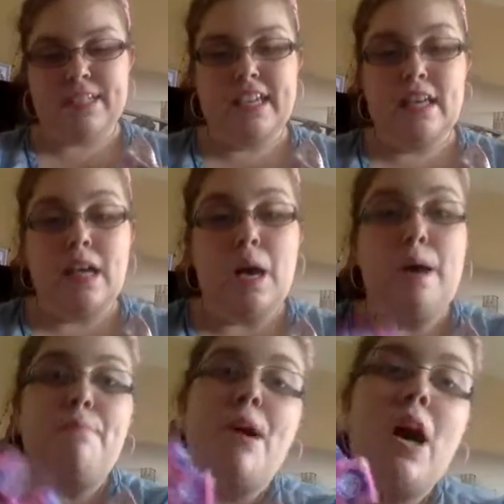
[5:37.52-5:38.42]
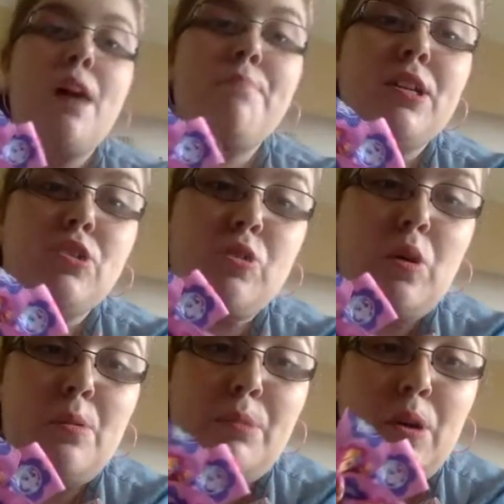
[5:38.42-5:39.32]
A Paw Patrol
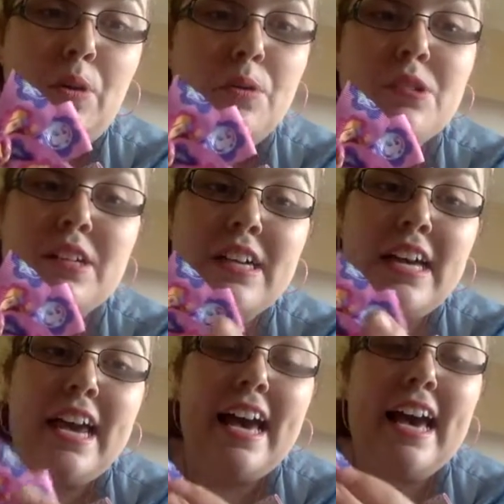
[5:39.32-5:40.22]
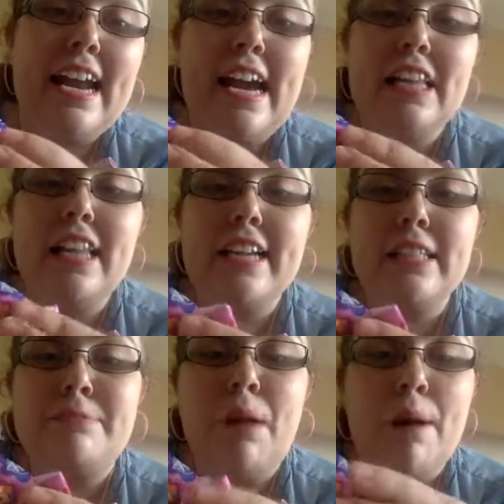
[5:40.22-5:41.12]
bow. And I like this Paw
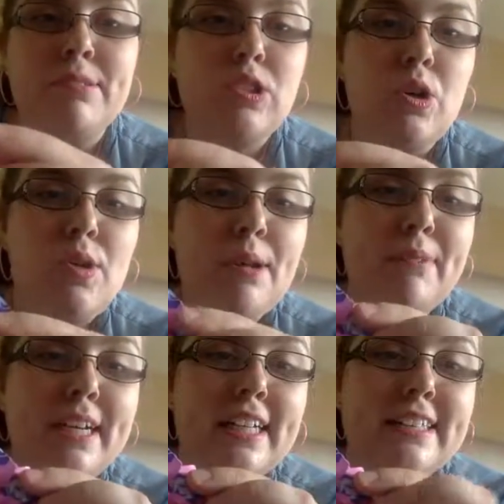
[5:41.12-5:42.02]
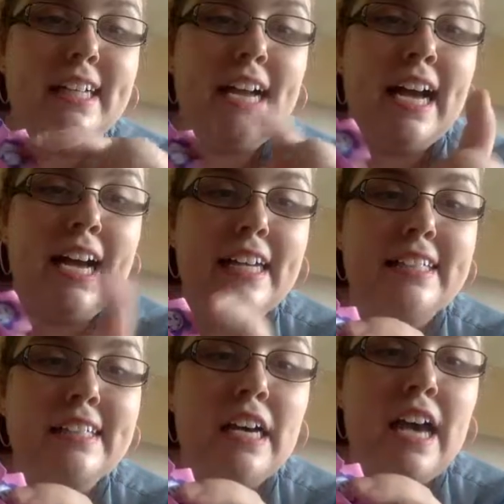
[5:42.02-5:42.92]
Patrol one because it has
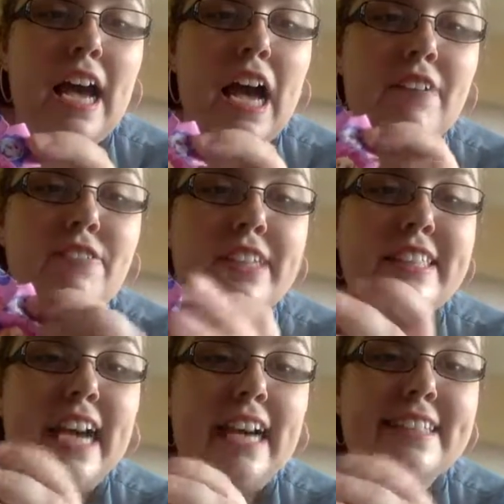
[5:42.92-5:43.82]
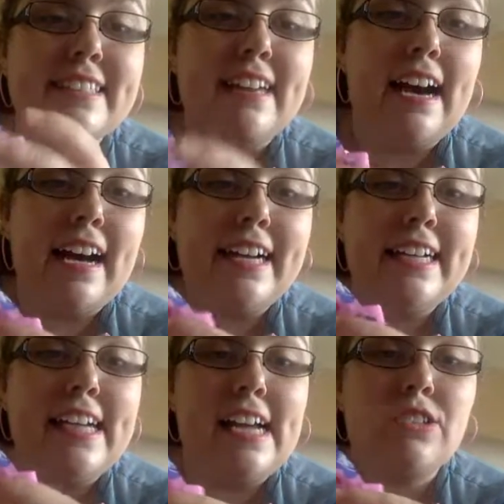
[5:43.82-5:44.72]
Everest and Skye. And as you
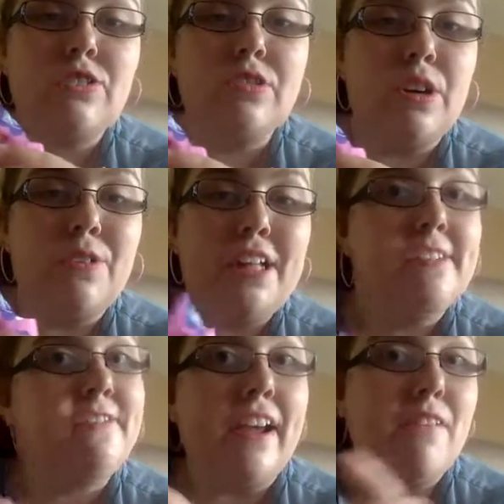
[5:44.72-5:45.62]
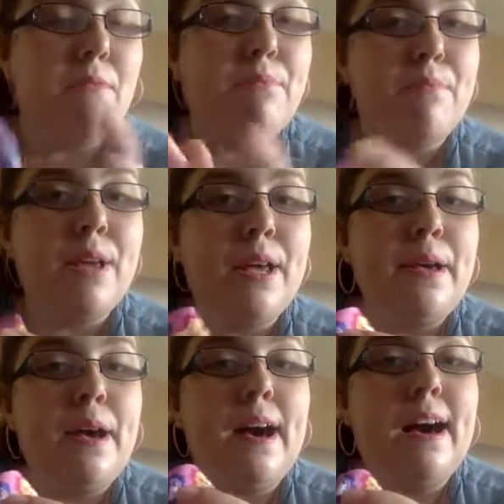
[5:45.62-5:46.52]
know, that's her favorite uh,
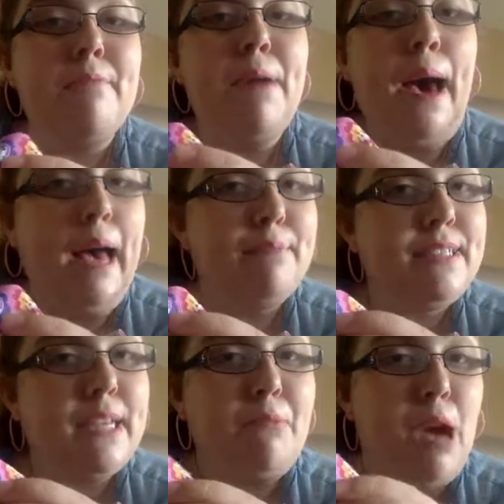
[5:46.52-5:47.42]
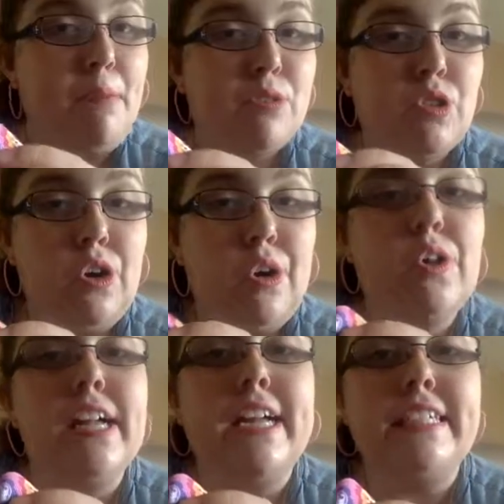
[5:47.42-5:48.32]
pets on Paw Patrol
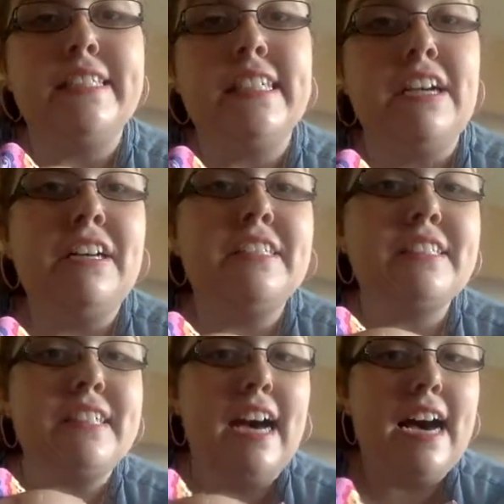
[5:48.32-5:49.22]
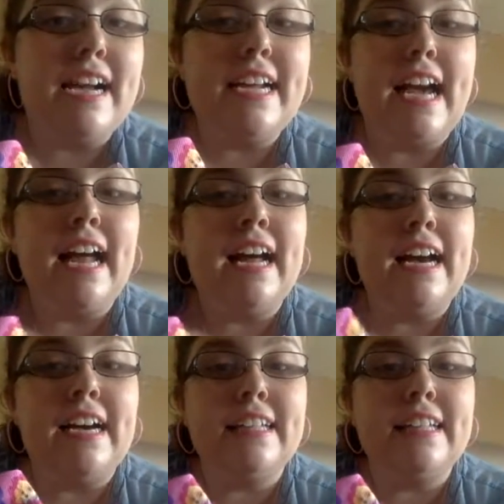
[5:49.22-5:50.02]
is Skye and